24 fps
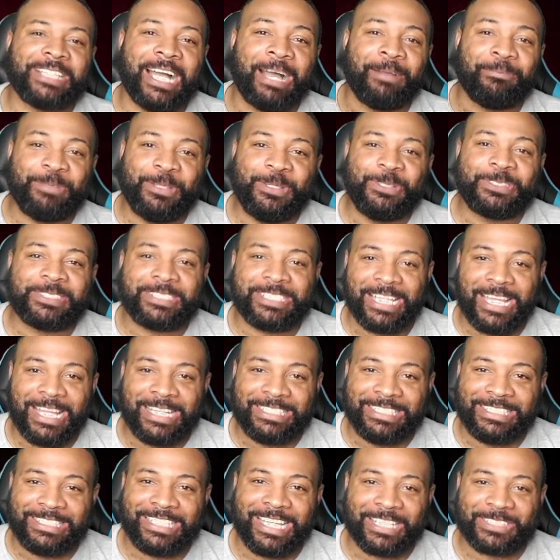to
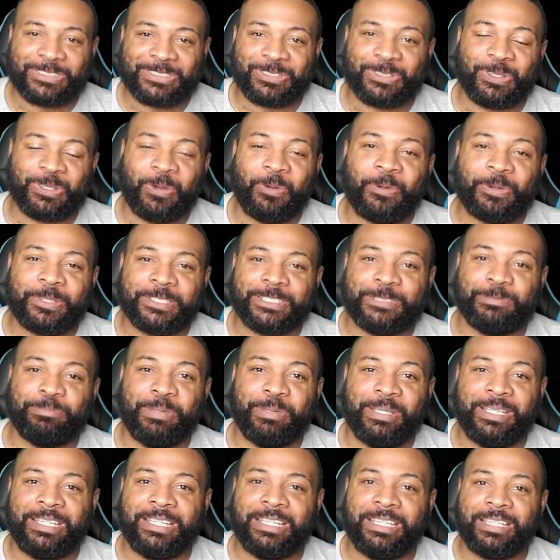that Dexter Lawrence
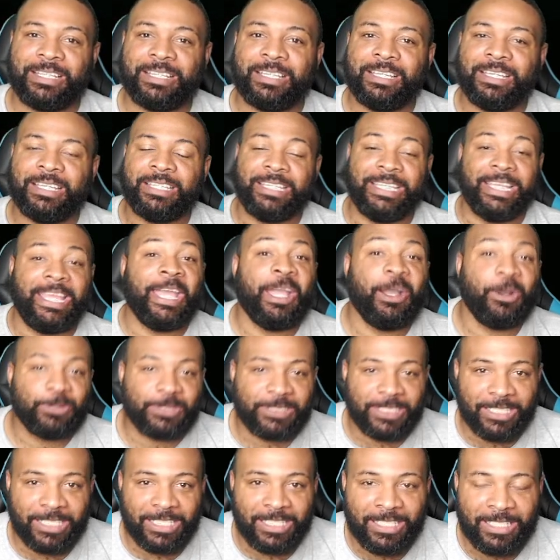being the
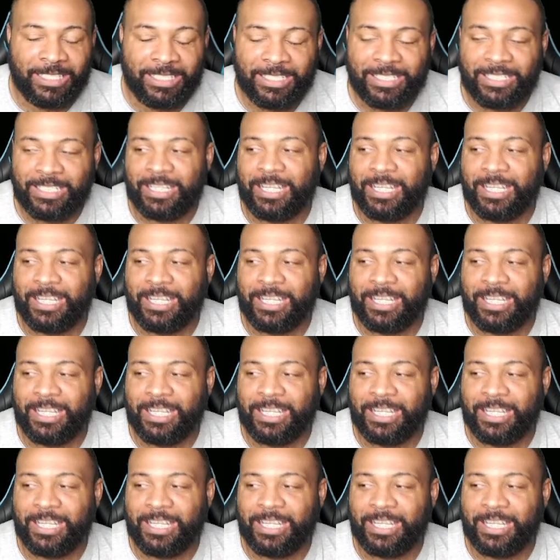LTD.